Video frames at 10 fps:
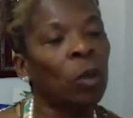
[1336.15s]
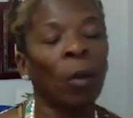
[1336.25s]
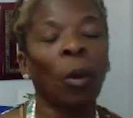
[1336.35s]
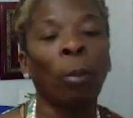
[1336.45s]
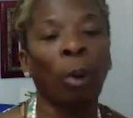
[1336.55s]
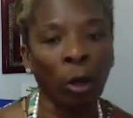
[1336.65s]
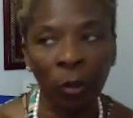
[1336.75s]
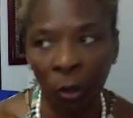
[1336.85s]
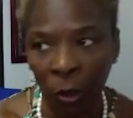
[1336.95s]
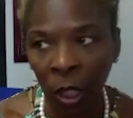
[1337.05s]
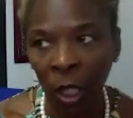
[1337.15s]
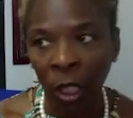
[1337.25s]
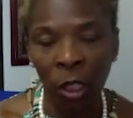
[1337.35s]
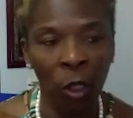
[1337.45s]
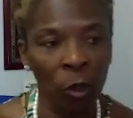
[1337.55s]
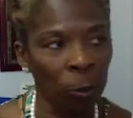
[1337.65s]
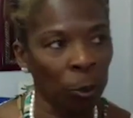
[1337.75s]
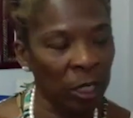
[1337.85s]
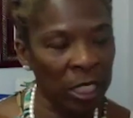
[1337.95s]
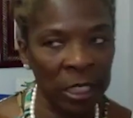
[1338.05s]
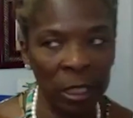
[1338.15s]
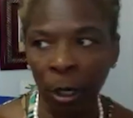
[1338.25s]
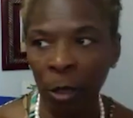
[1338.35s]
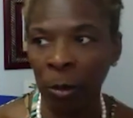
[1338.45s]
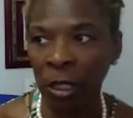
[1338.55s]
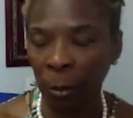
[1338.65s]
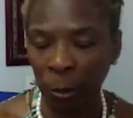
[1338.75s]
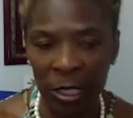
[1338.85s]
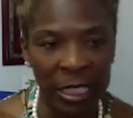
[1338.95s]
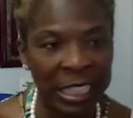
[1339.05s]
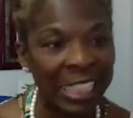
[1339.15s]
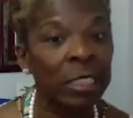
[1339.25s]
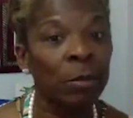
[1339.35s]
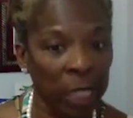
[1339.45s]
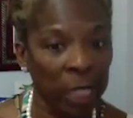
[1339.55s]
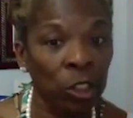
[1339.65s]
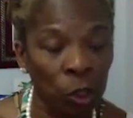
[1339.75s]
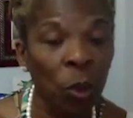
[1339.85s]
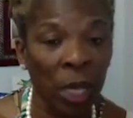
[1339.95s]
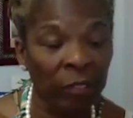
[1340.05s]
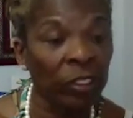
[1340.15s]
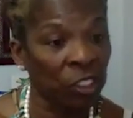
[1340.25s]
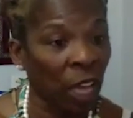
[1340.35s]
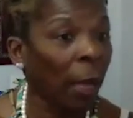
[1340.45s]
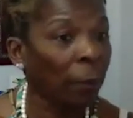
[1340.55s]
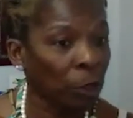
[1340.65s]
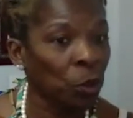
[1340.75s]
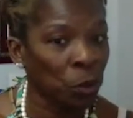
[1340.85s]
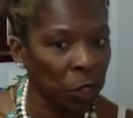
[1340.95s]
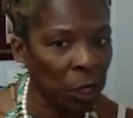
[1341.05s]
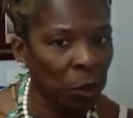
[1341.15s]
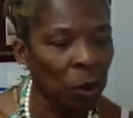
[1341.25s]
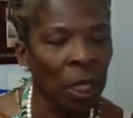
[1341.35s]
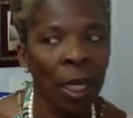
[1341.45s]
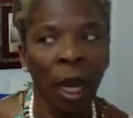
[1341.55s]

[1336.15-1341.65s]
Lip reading: I will partner, the police department, the prison systems, they do have a job to do.